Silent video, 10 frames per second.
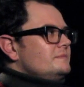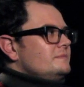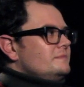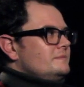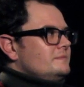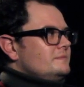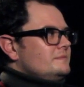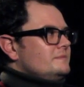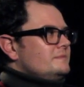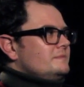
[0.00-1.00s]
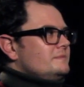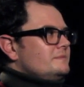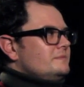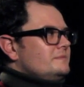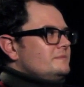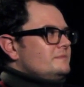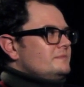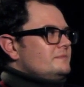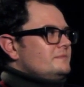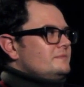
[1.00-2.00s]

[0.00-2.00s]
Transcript: (not speaking)